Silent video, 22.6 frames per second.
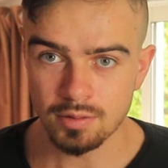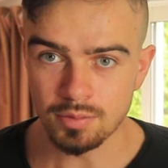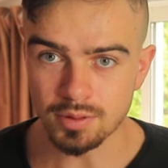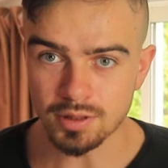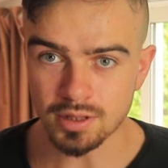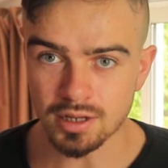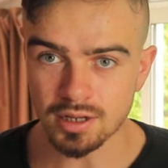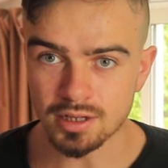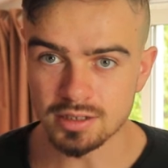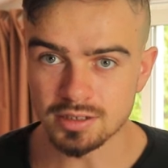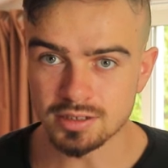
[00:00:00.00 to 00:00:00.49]

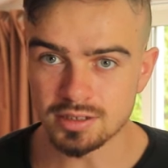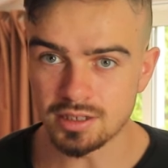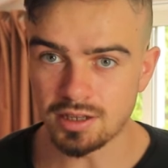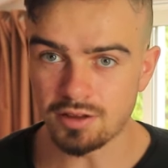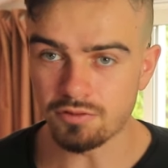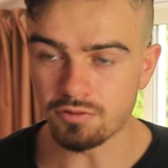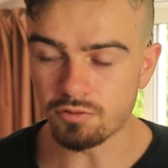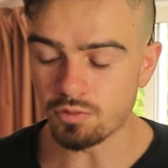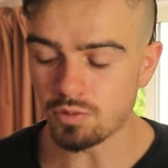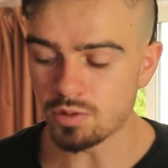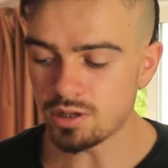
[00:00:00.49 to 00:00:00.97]
Because
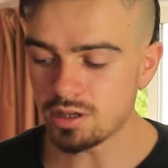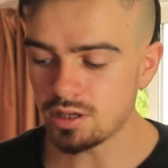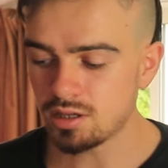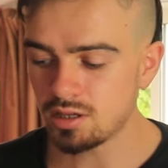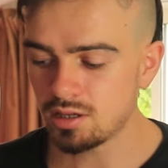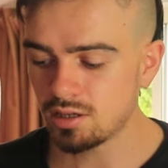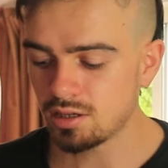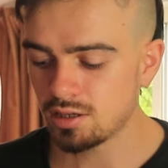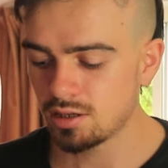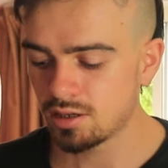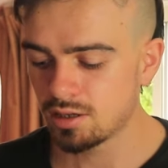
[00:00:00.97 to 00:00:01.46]
if
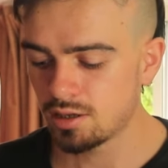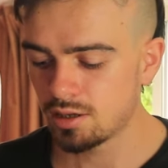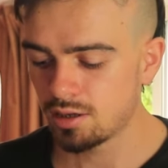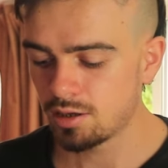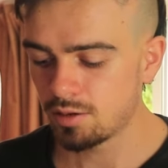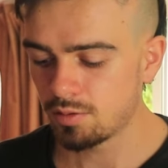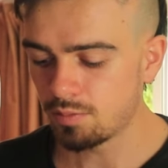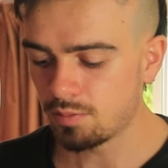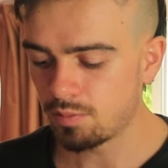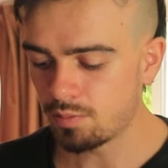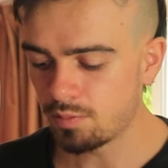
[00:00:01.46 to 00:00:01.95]
we
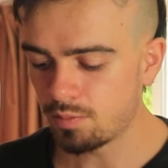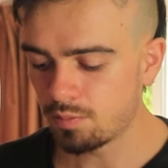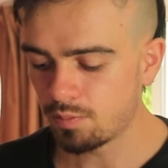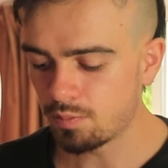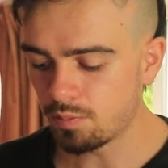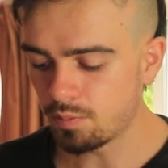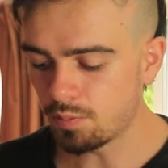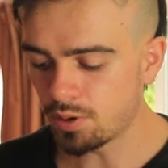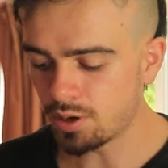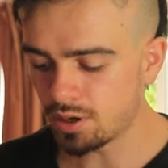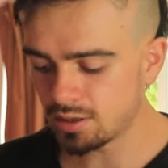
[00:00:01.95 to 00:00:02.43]

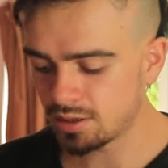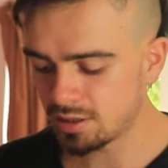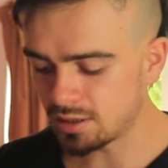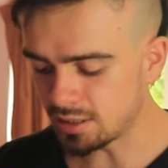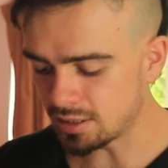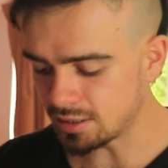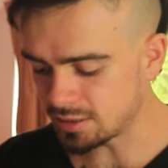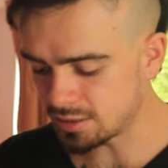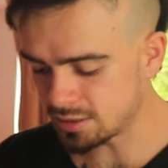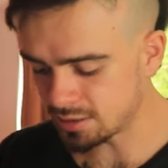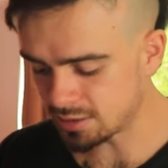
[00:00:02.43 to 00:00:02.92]
put
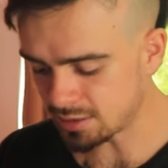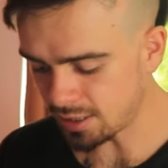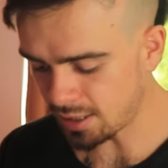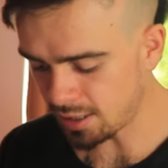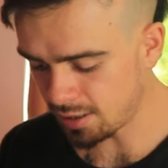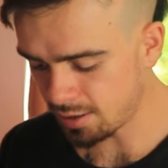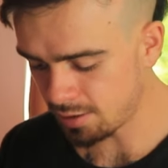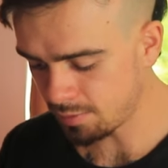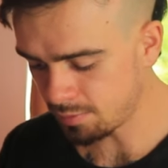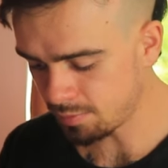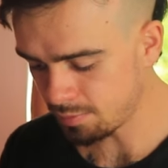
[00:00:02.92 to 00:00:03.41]
the
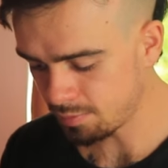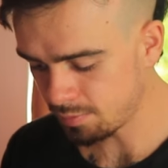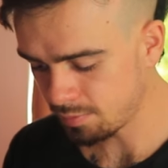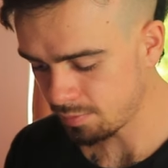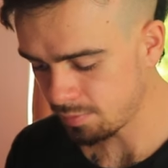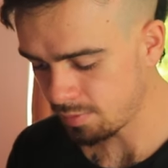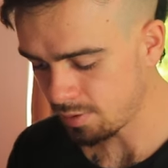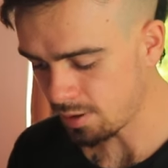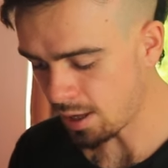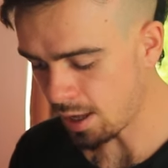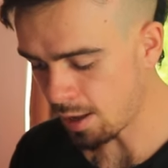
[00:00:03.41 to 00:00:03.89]
same
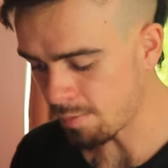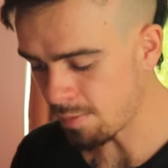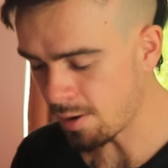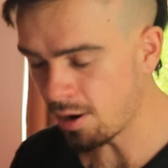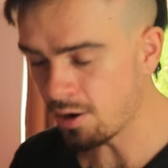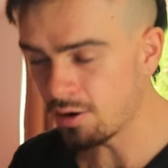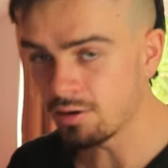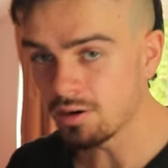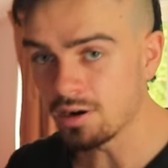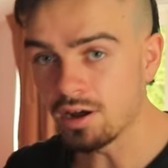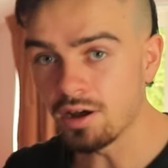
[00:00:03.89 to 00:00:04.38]

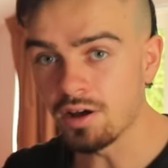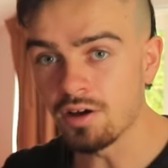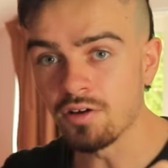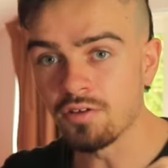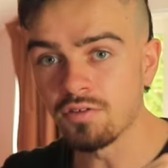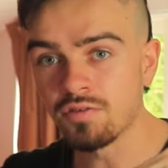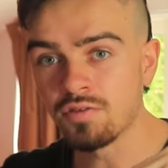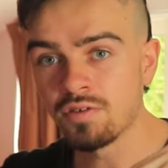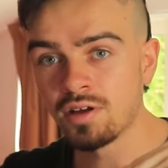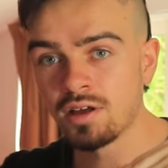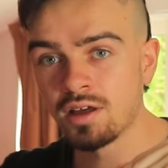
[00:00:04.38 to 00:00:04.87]
amount
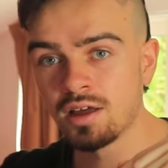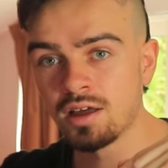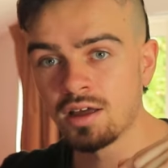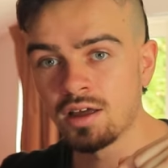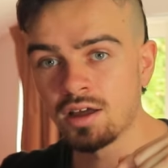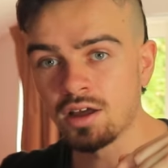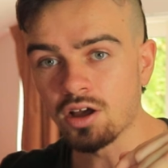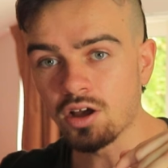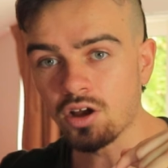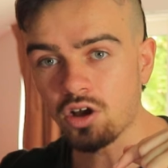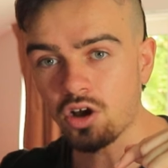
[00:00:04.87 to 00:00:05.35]
of
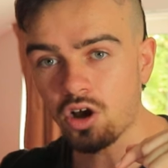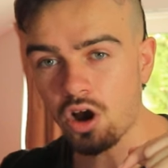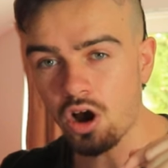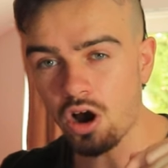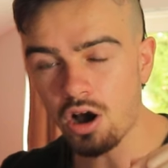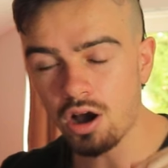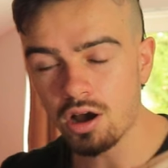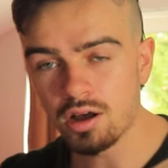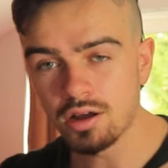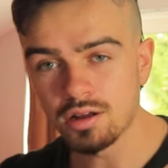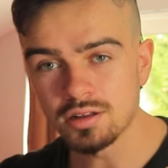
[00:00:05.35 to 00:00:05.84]

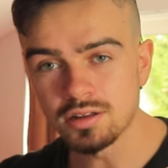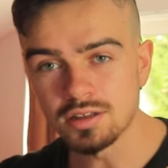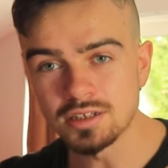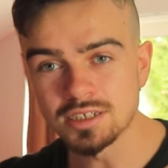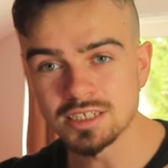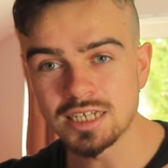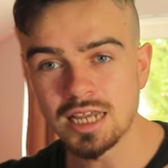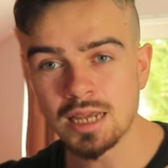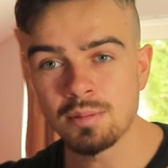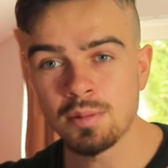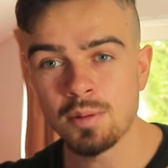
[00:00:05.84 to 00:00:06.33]
the
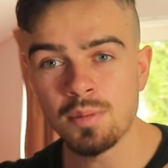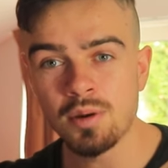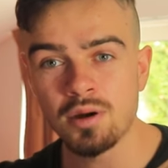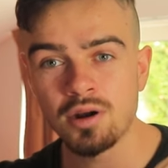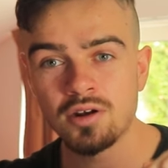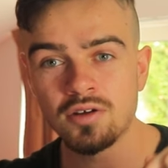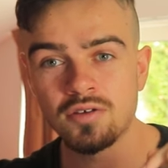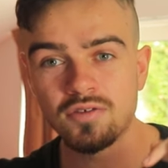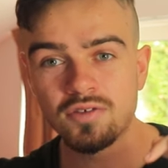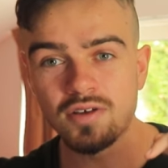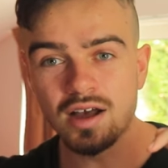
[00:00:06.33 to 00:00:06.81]
same
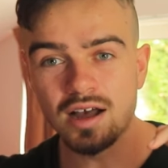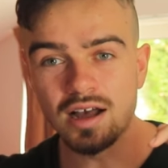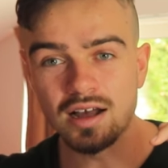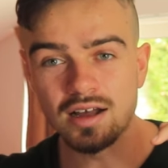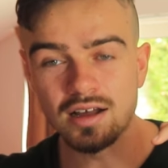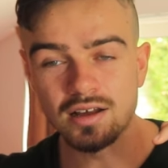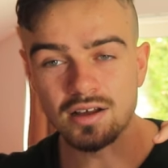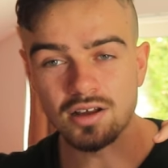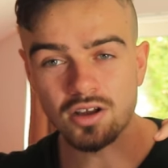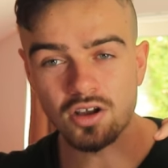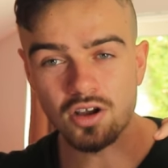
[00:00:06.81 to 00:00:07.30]
amount of
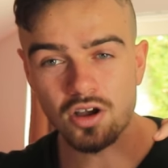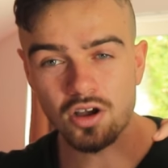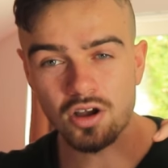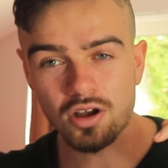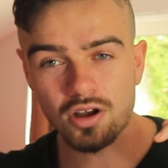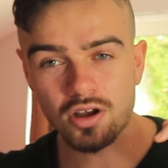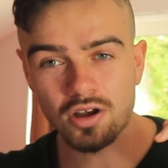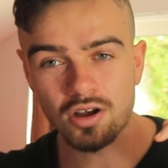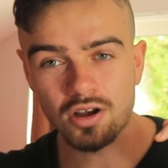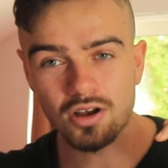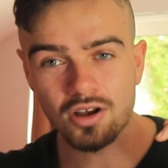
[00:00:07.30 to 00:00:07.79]

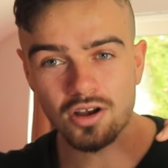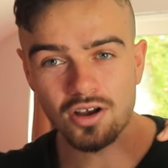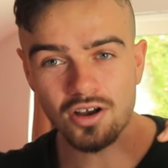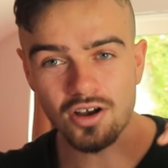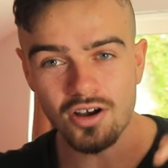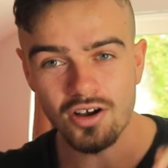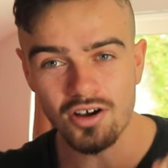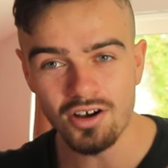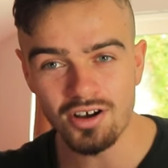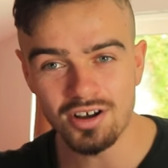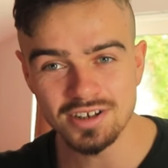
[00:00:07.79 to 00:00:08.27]

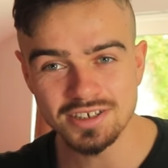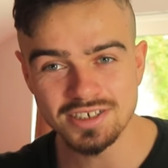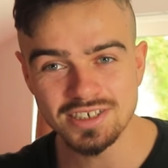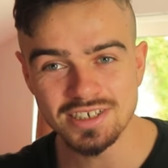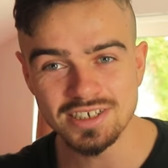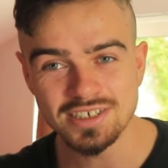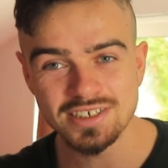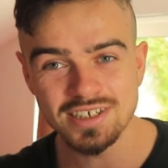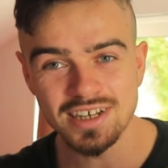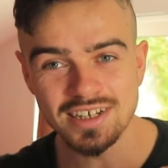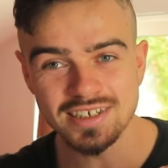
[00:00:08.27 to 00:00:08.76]

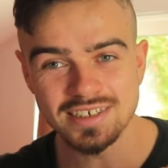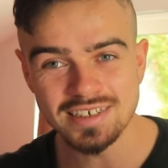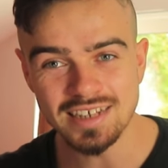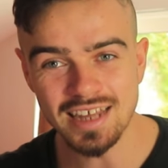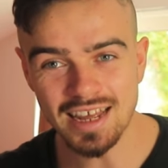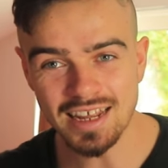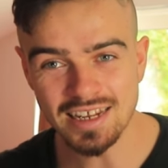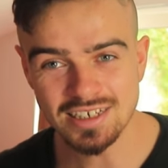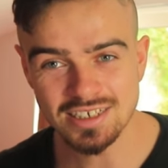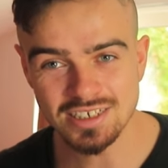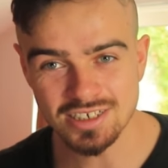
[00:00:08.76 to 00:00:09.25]
conscious
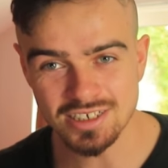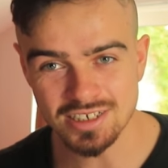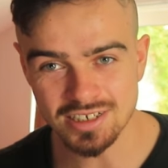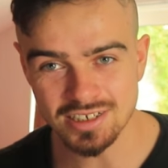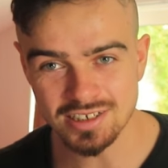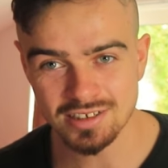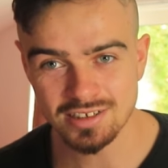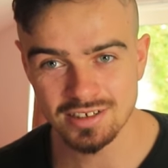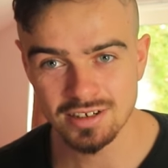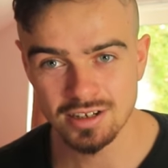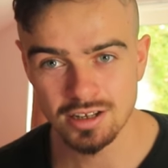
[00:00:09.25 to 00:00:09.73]

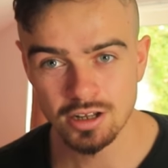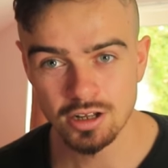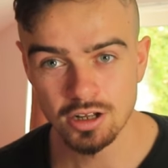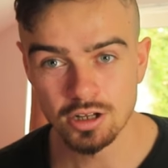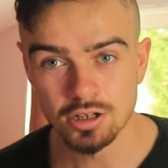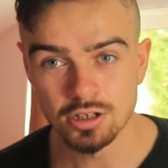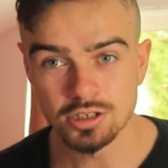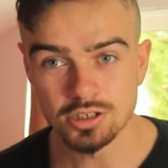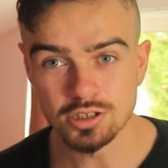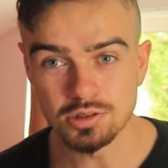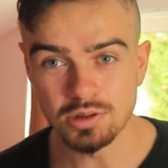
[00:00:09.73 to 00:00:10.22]
attention
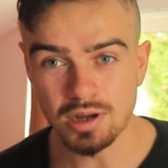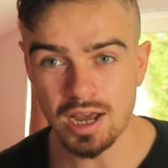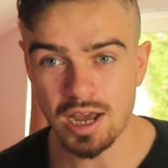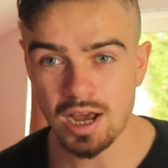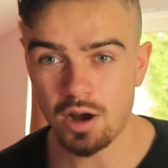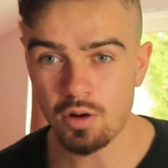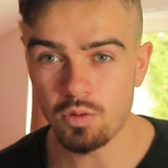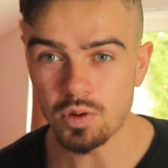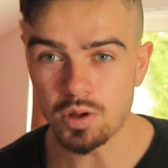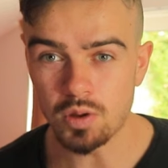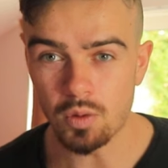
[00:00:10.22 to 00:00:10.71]
to
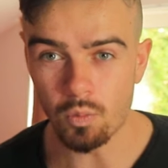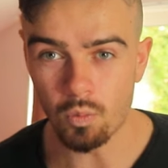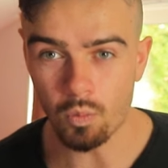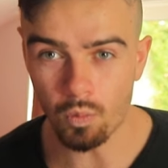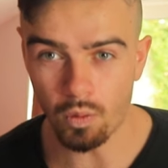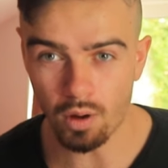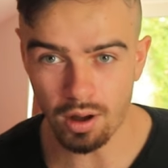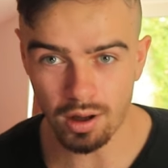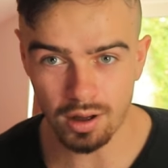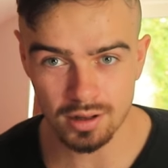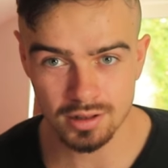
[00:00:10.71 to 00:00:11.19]
how we
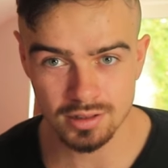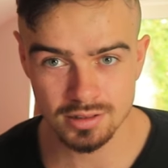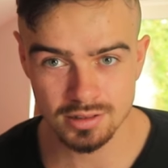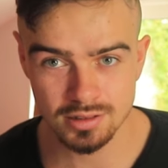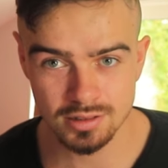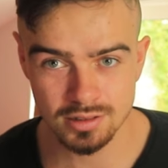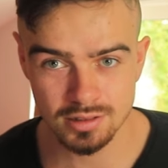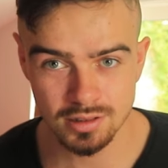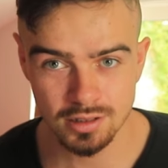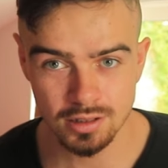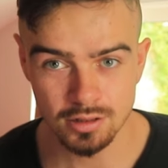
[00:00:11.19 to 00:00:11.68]

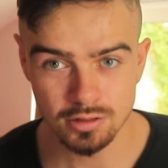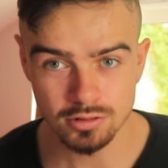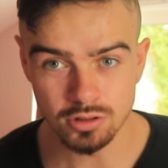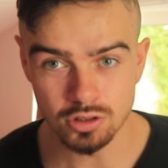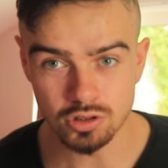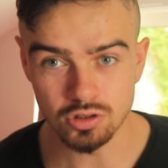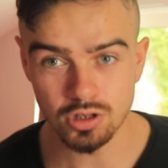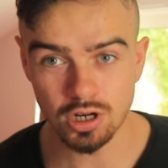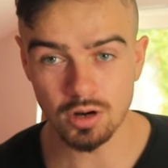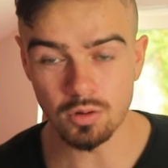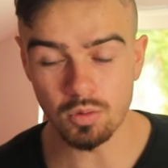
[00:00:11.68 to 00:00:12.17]
walked
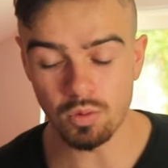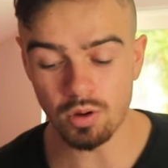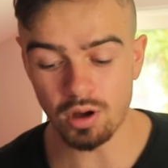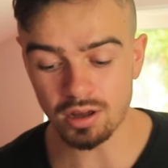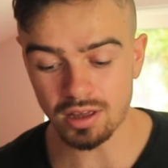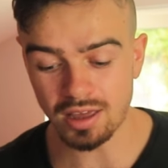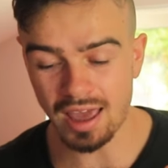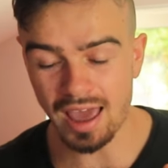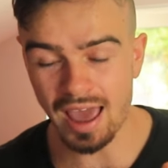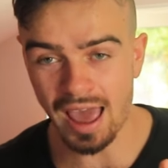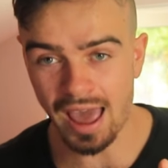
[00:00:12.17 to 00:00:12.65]
to try to
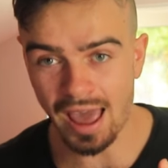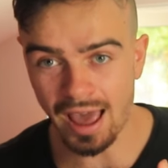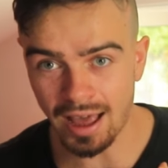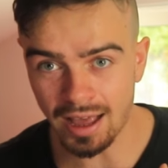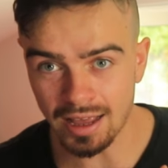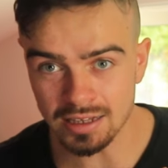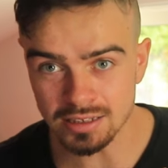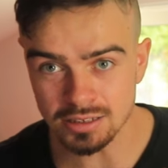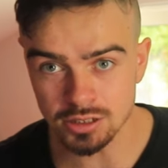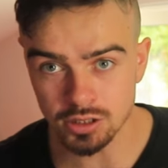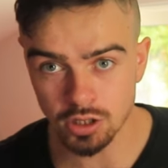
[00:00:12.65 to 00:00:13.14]
walk
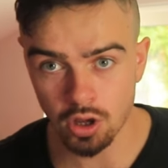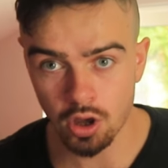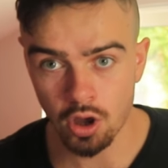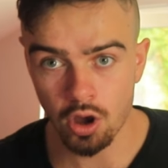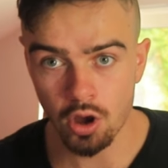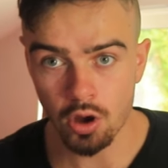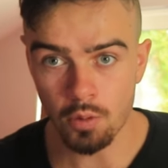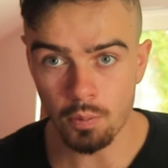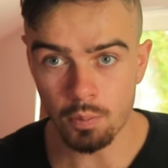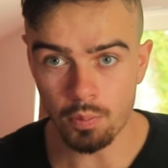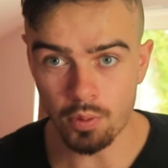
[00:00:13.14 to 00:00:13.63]
as
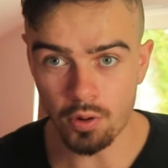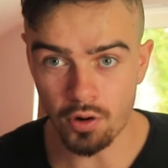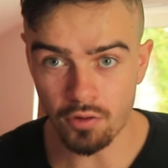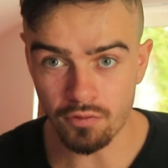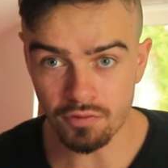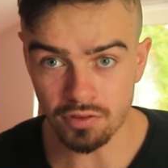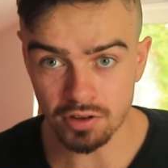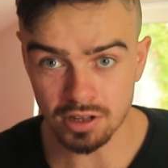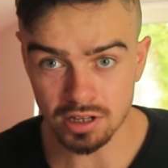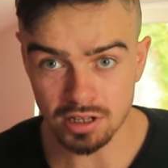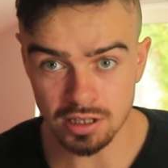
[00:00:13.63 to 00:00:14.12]

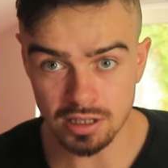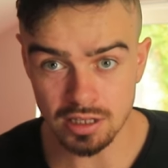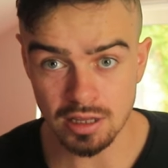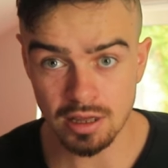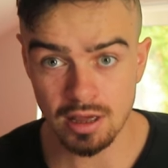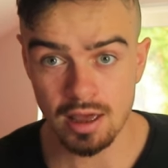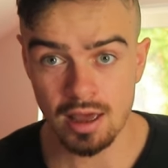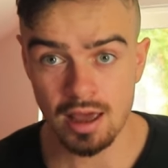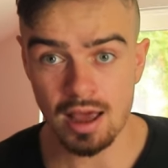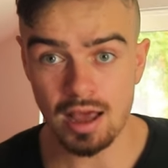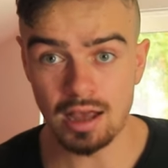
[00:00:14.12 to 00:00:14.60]

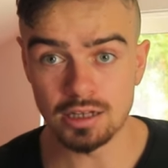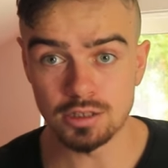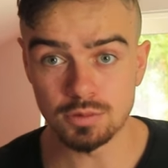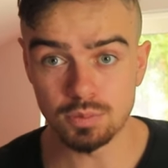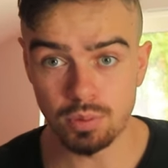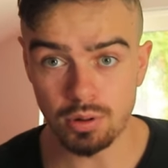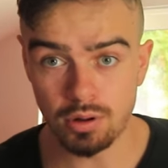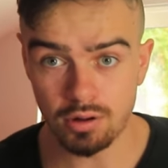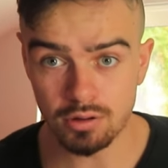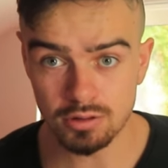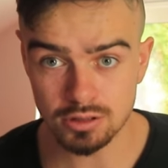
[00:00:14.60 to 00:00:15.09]
perfectly as
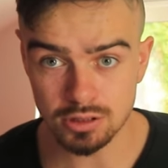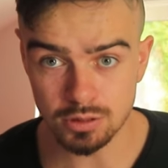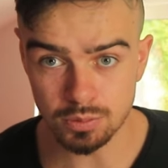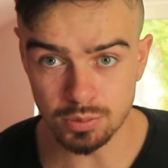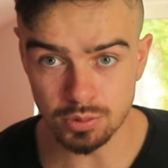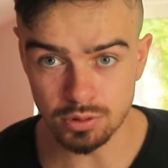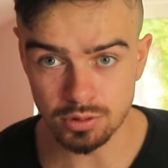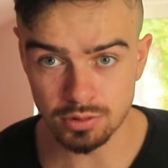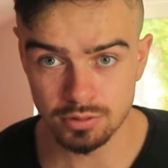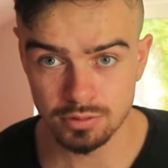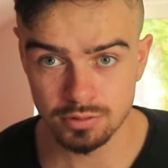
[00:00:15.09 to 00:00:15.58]

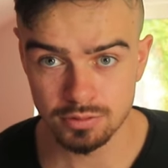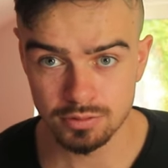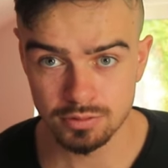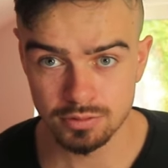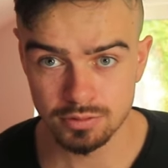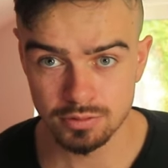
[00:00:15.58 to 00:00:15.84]
possible